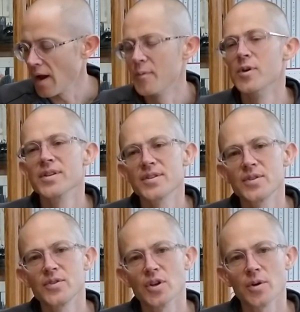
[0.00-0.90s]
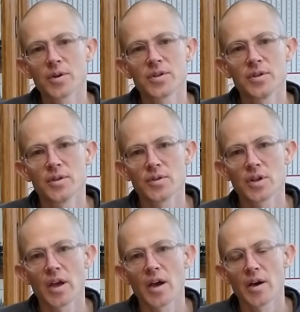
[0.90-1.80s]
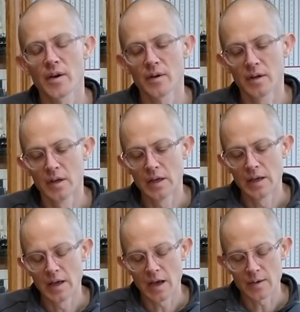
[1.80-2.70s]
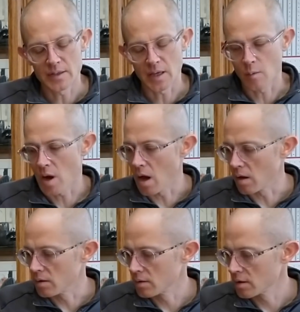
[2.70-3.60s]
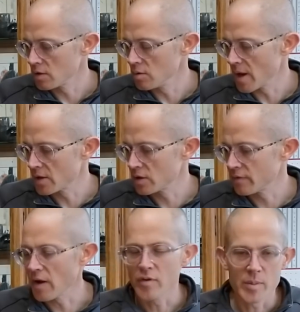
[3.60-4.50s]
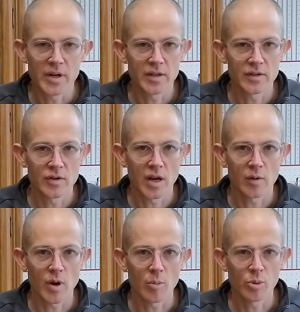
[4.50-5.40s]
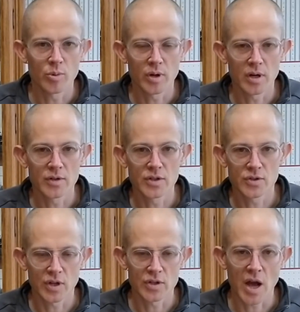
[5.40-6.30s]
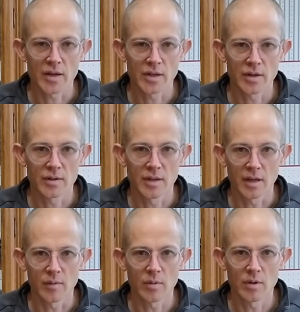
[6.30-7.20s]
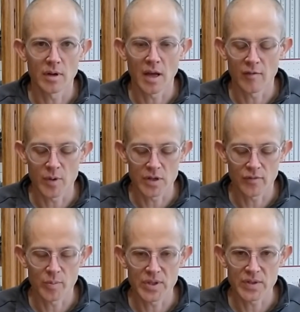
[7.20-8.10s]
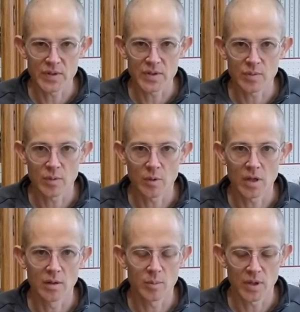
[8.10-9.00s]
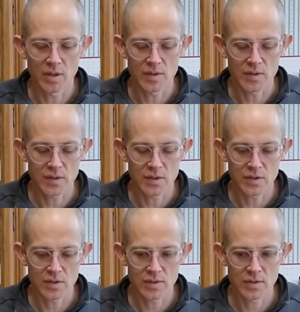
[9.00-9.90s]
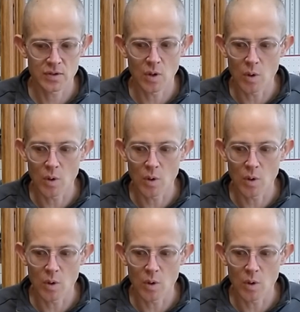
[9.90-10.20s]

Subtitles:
once joked to Xiao, I was like, wow, can you imagine if everybody that drank ripe pu'er just drank Cha Tou? Like, we wouldn't have much of a business, would we? Because it's